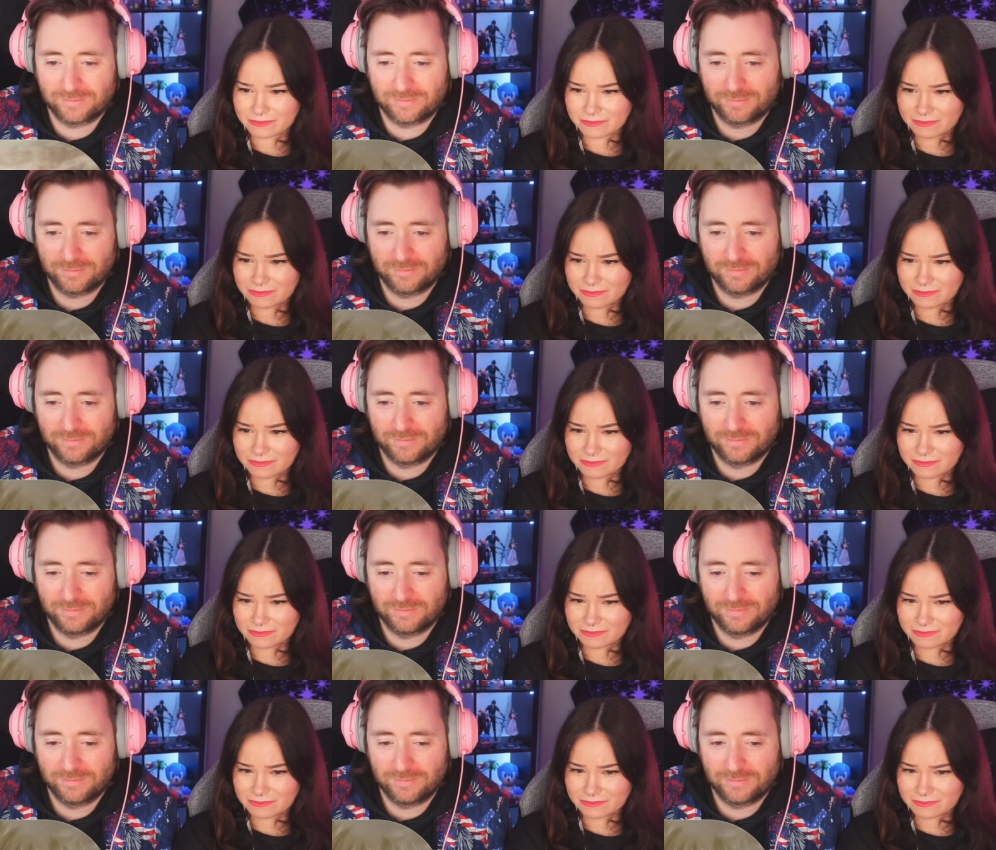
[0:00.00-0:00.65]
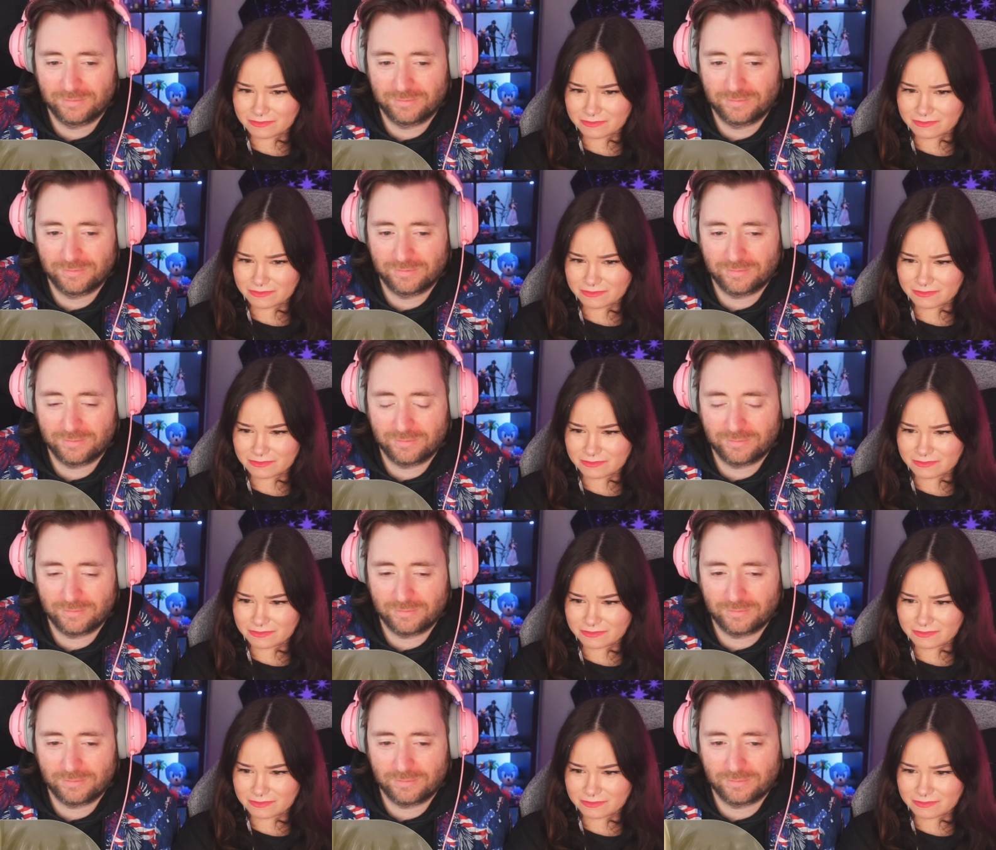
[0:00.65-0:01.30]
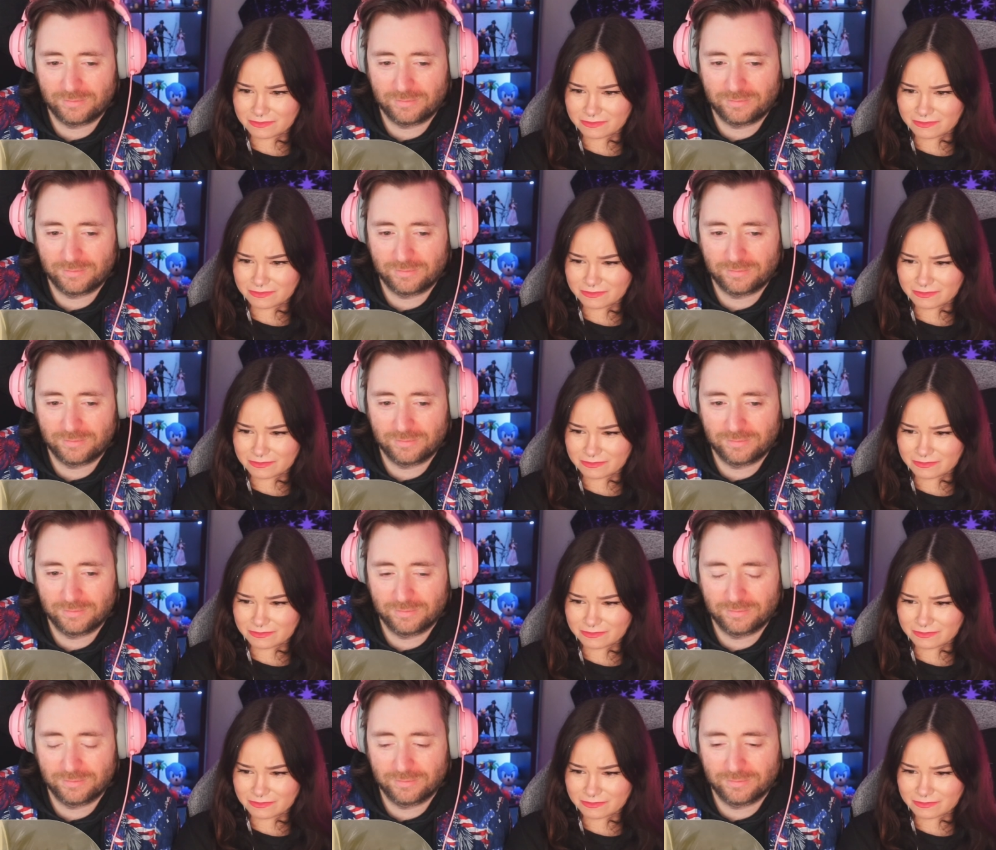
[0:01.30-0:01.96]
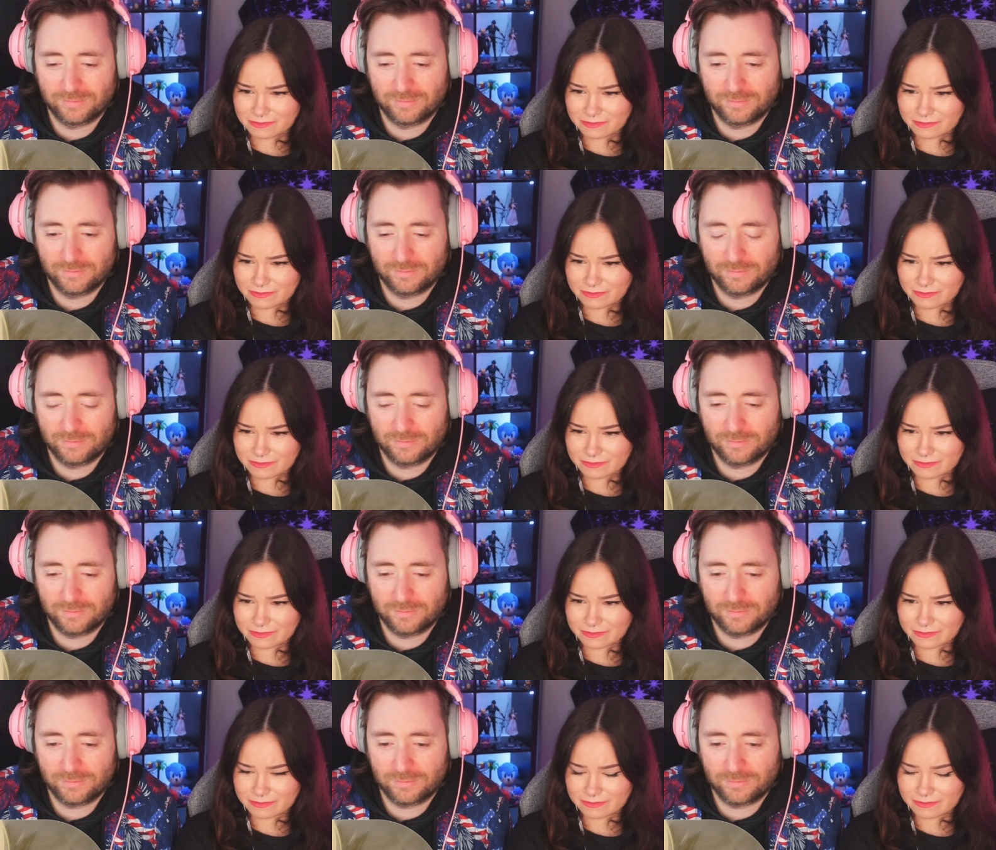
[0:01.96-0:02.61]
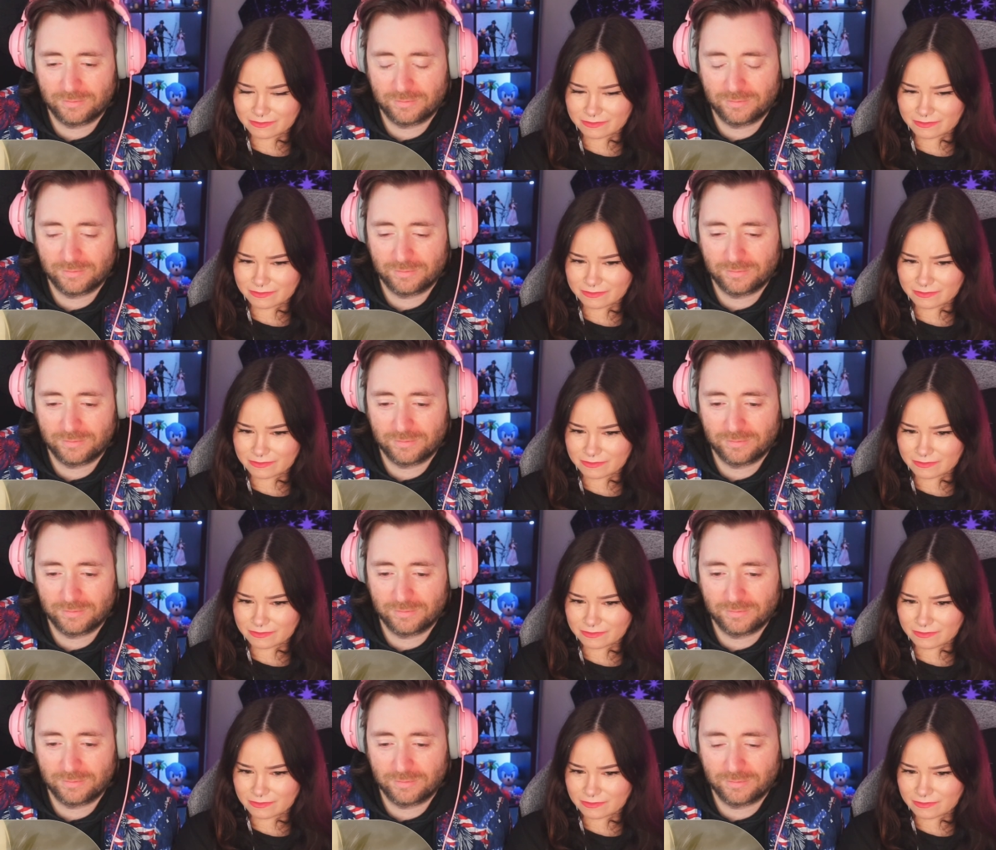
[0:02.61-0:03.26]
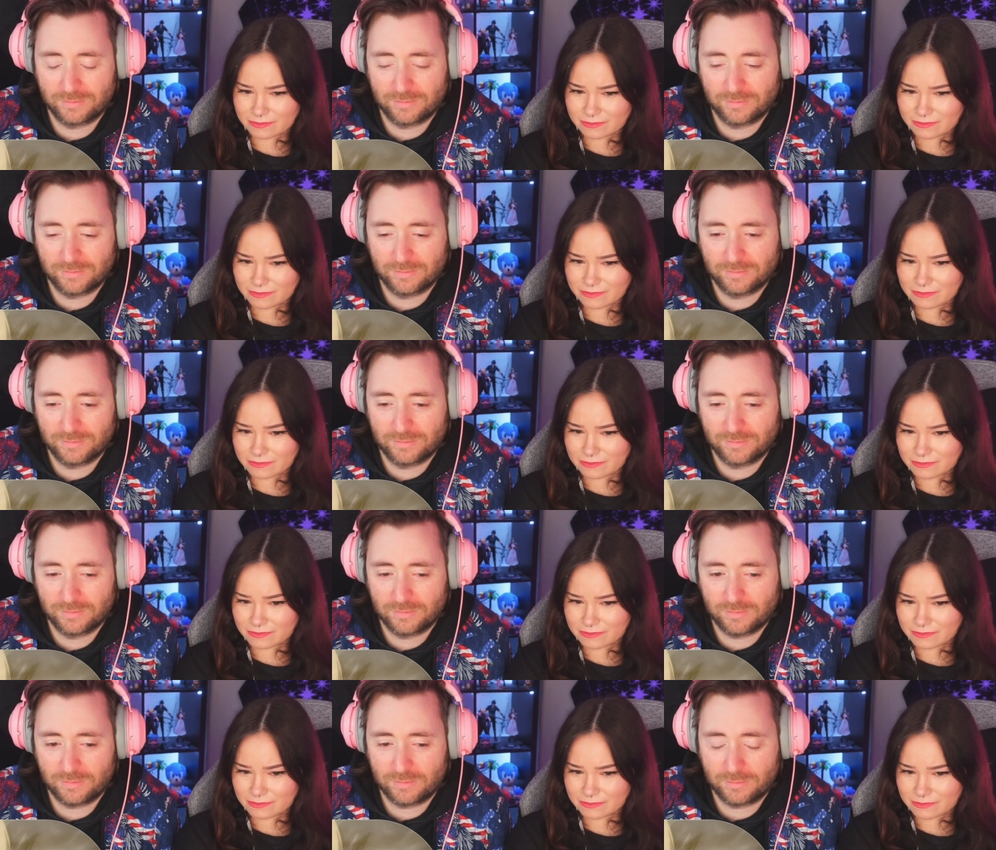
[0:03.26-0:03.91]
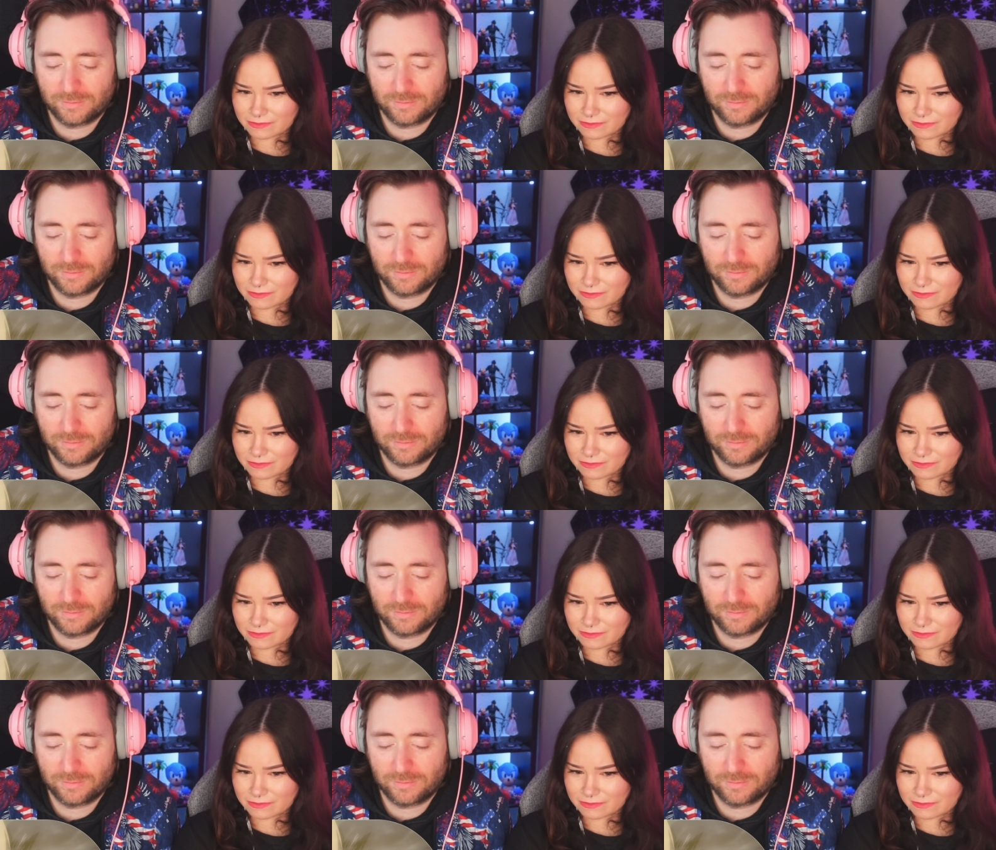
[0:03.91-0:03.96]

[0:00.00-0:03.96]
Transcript: [no speech]